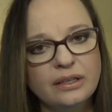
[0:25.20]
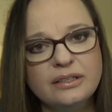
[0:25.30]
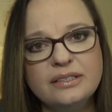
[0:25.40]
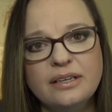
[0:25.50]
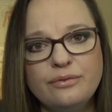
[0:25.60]

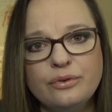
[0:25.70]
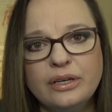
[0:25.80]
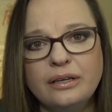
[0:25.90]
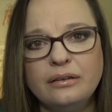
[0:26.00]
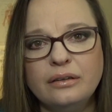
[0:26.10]

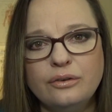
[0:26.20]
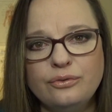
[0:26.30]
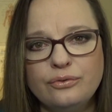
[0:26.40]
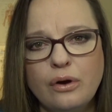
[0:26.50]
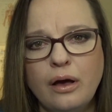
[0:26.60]
suffering
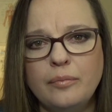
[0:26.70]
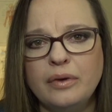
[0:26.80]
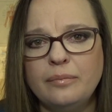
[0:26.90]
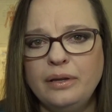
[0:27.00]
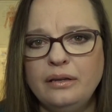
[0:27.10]
from
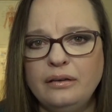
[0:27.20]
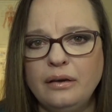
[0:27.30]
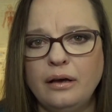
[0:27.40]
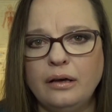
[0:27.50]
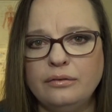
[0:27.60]
a bit
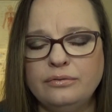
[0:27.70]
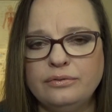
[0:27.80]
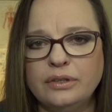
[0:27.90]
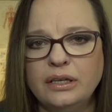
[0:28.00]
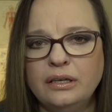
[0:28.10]
of
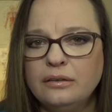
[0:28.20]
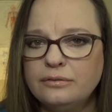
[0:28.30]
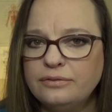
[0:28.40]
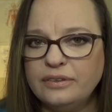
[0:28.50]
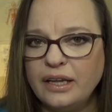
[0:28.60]

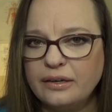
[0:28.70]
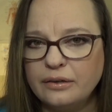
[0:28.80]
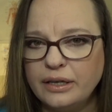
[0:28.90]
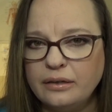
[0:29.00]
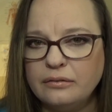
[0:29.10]

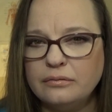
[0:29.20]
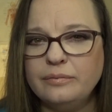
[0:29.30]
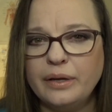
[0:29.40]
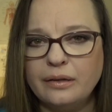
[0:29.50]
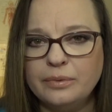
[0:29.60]
fluttering,
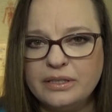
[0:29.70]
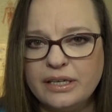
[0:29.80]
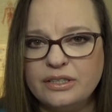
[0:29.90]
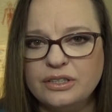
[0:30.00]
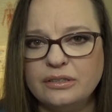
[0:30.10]

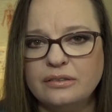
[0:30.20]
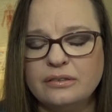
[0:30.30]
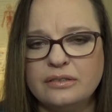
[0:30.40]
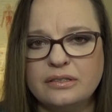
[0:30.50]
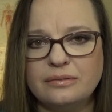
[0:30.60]

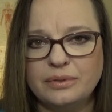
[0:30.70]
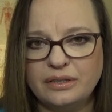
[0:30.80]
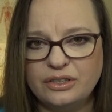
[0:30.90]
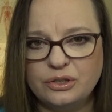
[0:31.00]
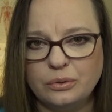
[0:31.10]
palpitations, a bit
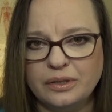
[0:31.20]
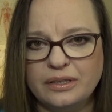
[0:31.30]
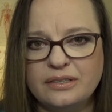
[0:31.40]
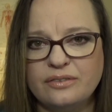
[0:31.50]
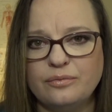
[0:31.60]
of
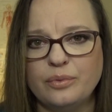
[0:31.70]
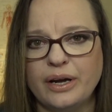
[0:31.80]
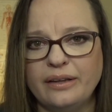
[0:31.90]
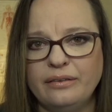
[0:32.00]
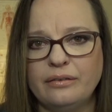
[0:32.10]
shortness of
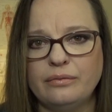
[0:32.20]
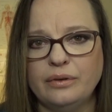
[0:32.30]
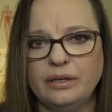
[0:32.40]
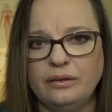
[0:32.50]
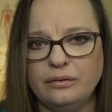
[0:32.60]
breath
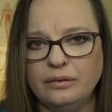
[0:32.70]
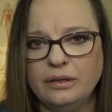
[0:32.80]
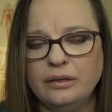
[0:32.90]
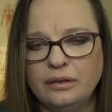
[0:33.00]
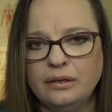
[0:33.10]
when you
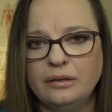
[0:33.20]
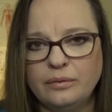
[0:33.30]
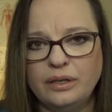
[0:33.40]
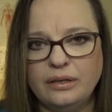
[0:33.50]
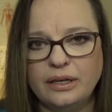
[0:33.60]

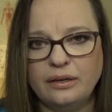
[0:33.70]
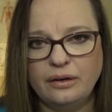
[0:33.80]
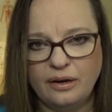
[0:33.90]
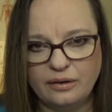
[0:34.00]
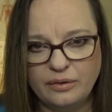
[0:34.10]
get your
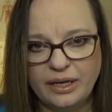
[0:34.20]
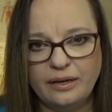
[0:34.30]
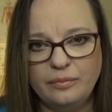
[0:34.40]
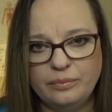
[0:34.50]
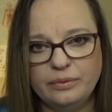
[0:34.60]
heart rate
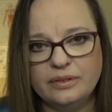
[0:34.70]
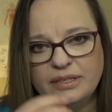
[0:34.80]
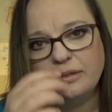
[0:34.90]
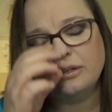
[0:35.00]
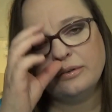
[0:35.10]
up. Is
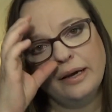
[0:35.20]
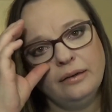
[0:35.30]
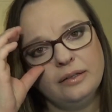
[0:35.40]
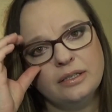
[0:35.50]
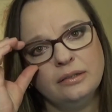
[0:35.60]
that
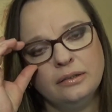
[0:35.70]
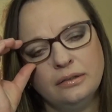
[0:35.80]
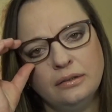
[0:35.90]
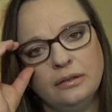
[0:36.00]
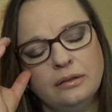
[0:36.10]
correct?
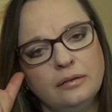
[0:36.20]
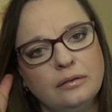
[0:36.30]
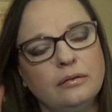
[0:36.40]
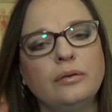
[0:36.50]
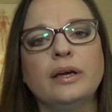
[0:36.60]

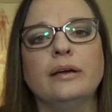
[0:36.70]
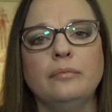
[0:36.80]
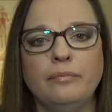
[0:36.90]
Okay.